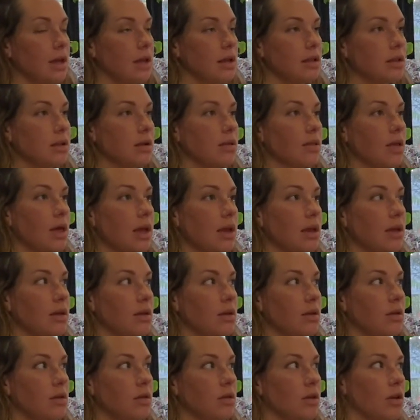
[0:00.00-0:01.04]
they're like,
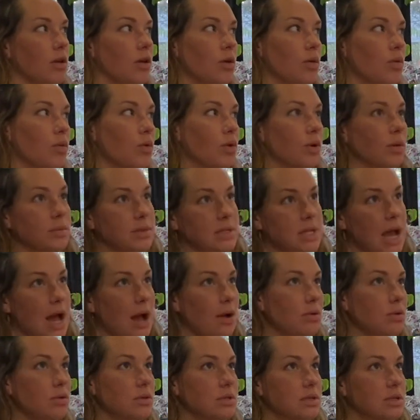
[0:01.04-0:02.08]
you know, warm
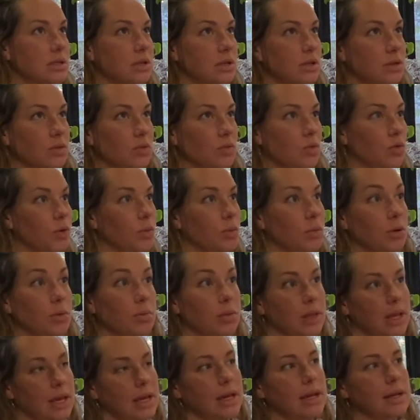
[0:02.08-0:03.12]
towels and warm your
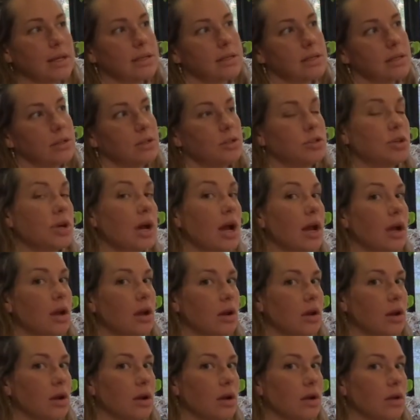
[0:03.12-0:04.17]
blankets in a
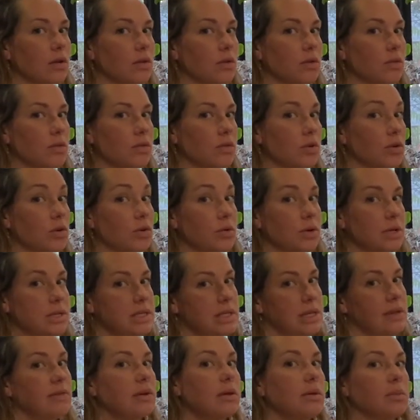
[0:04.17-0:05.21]
dryer, your
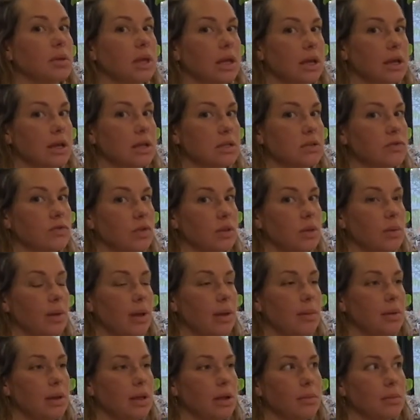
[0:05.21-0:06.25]
receiving blankets for the
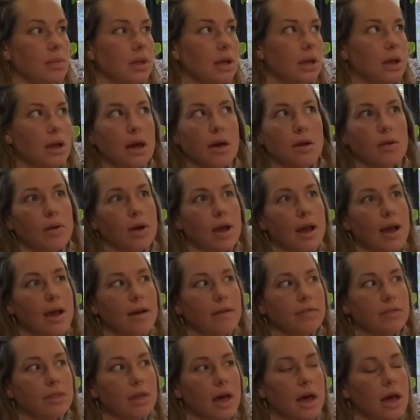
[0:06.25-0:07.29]
baby. And I'm like, I don't
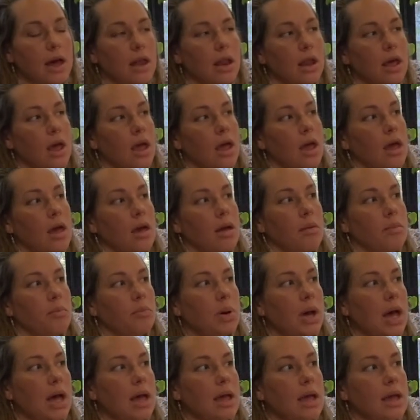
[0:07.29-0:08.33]
have that.
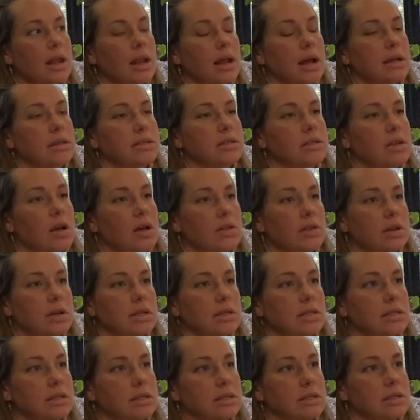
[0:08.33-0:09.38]
But I saw
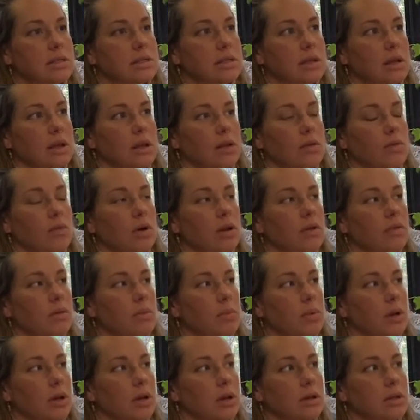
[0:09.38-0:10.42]
this in one of the
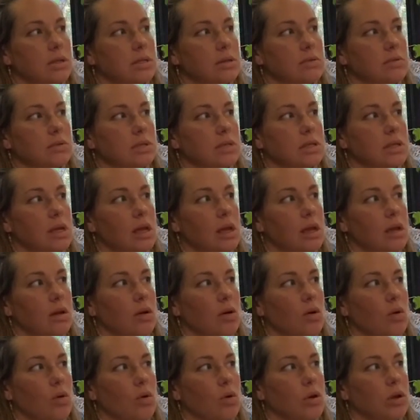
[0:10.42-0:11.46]
books. It was like,
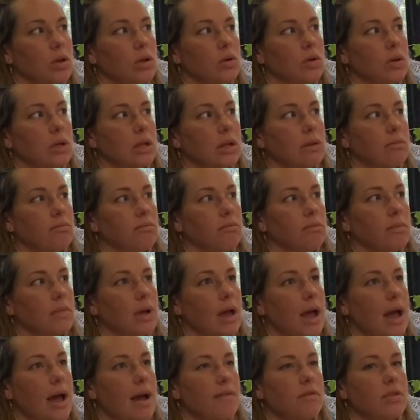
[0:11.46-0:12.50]
or you can
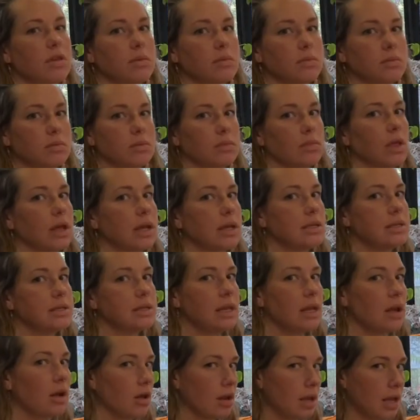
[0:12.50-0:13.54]
have them like
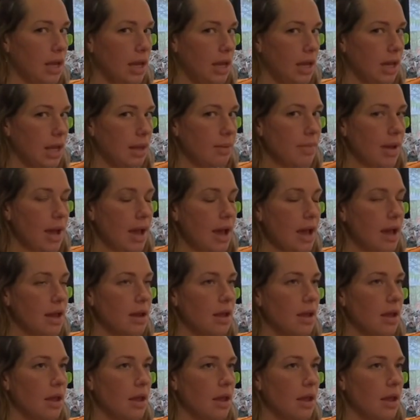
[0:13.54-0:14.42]
sitting on a heating pad.